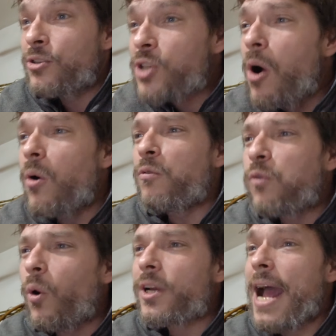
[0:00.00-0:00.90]
So
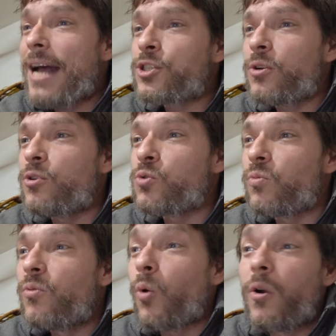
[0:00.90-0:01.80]
forecasters
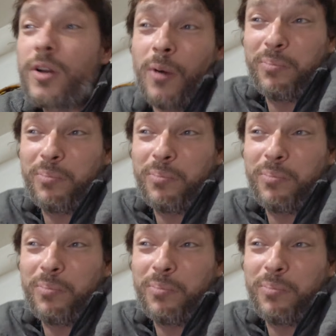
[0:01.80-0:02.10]
weren't